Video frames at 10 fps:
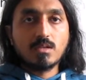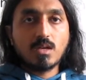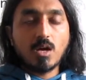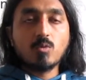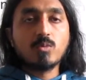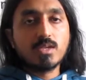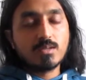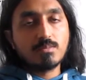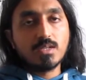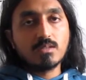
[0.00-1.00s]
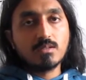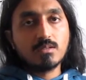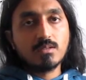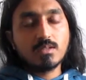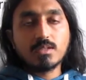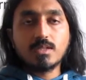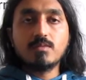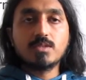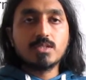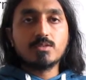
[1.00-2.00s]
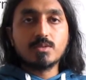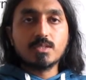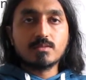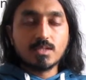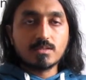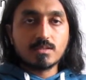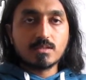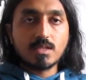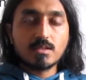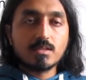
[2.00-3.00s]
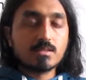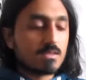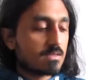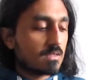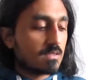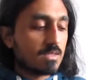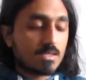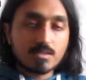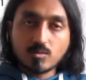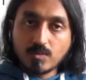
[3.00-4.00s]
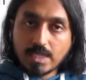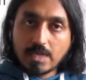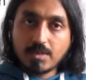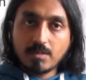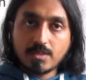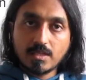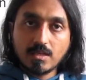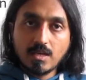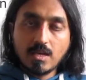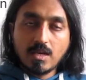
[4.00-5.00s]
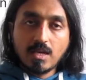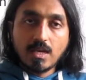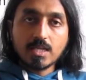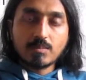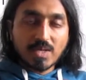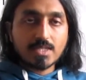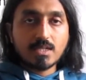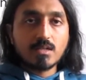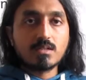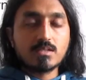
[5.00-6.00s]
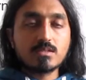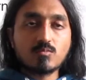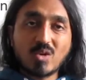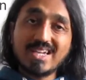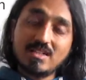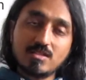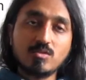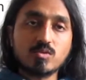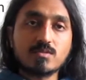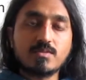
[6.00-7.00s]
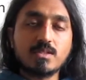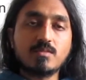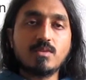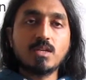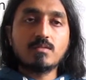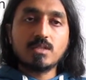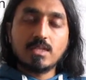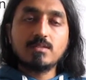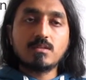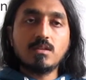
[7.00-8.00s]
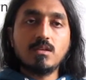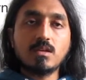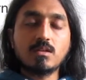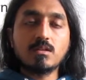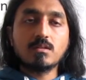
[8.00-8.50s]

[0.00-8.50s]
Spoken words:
how we can play the Re1, Re2, Re3, etc. And this is there is an overlap happening. And the practical reason why it is useful that we have the re3 and